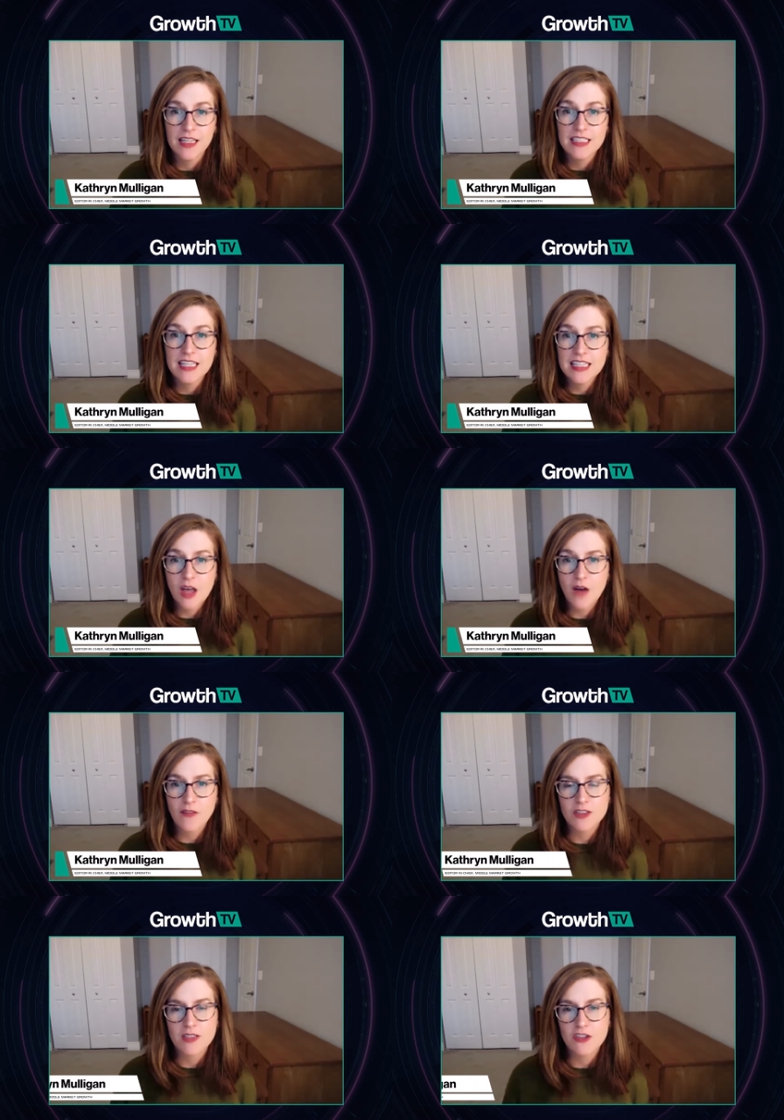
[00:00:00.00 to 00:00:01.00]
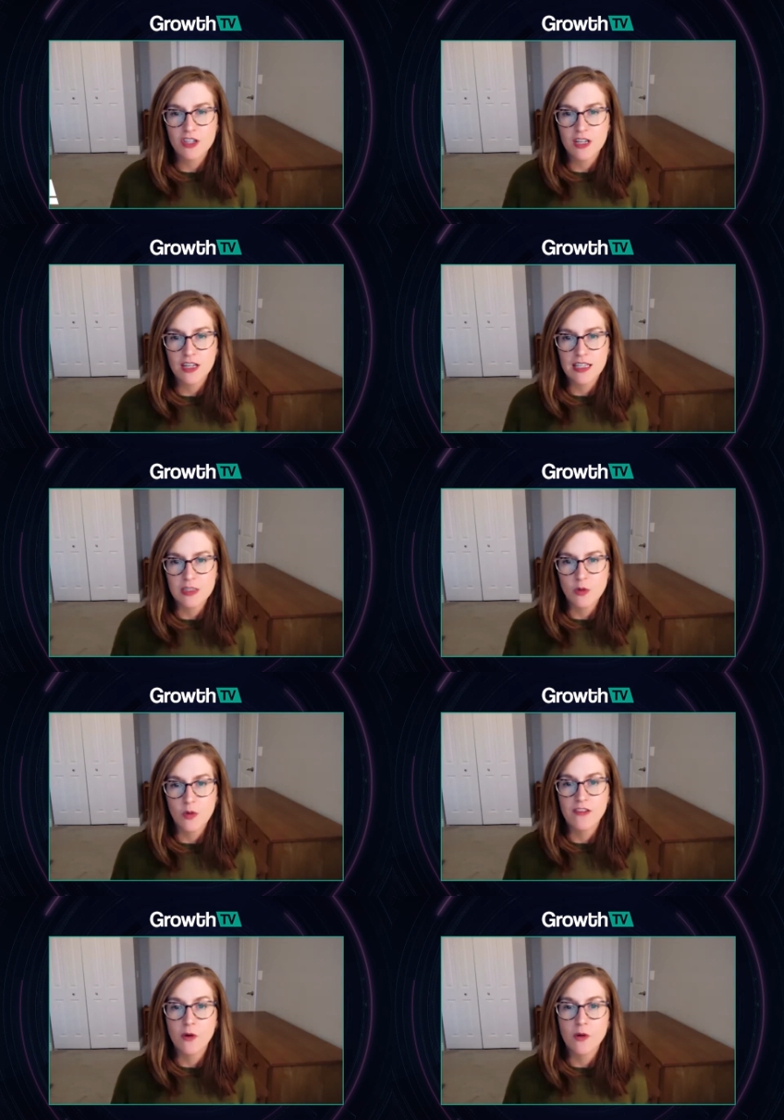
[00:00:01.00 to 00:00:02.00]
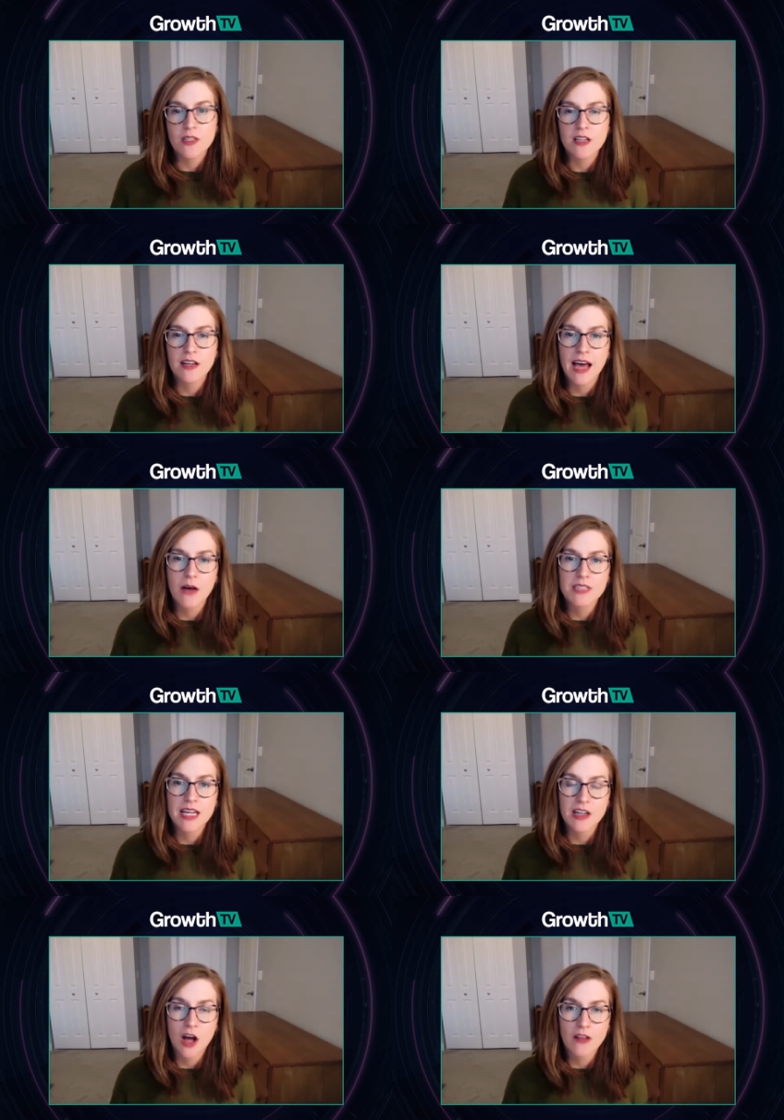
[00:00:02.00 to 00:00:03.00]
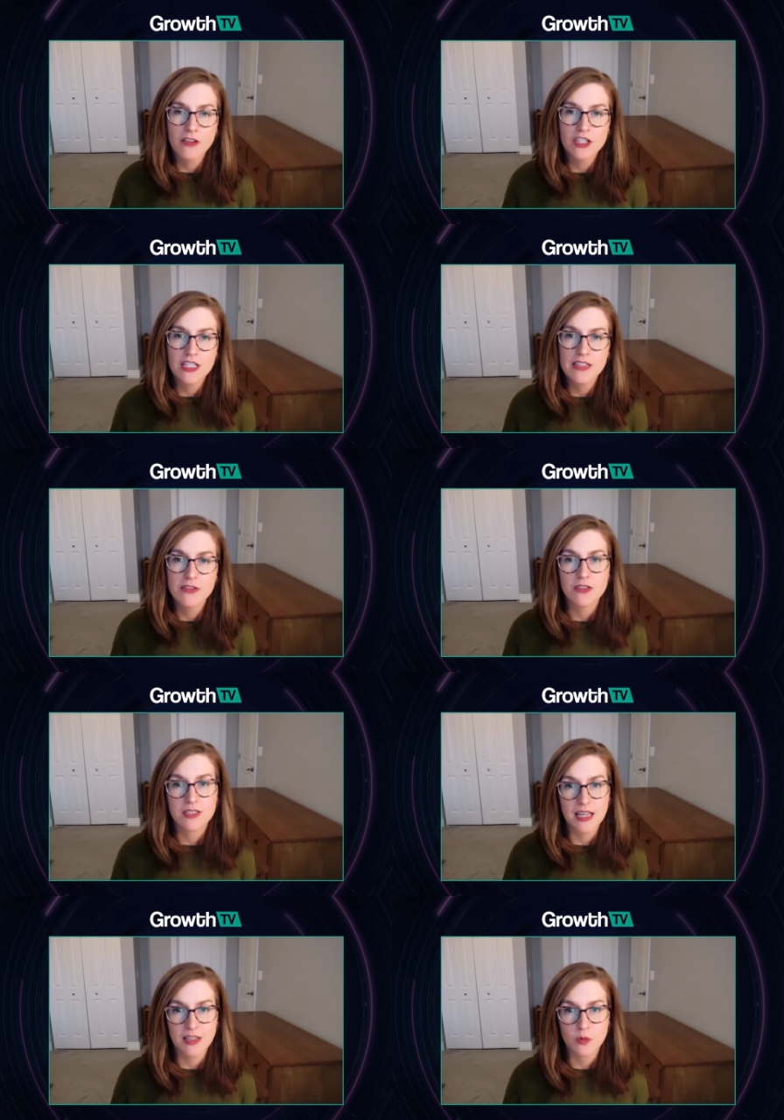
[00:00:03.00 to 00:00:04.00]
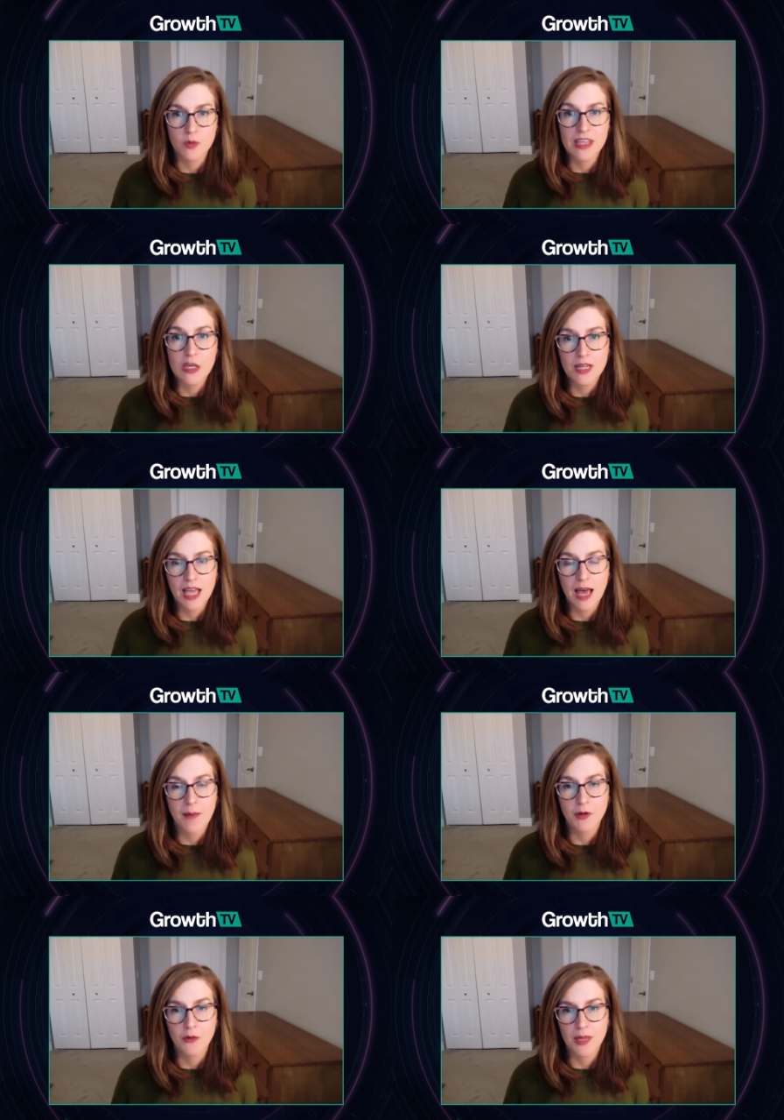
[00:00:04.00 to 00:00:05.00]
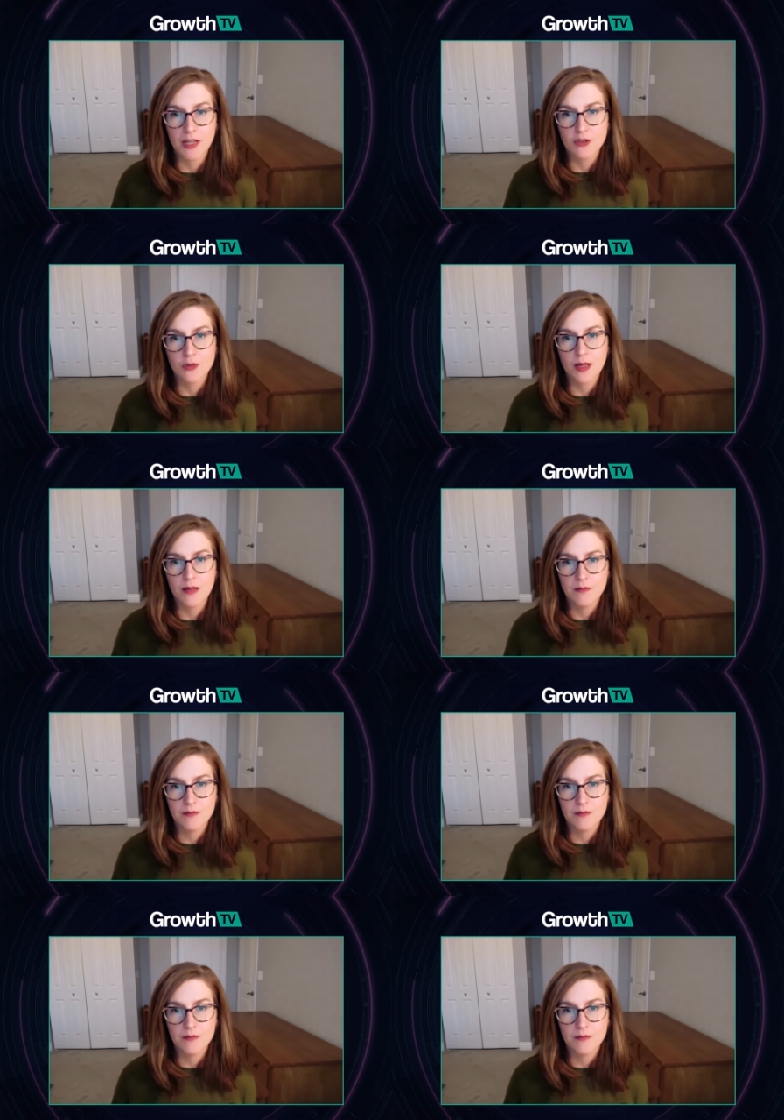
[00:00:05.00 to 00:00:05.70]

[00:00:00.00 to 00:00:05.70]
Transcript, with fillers: Today's conversation is going to focus on how technology intersects with human capital management.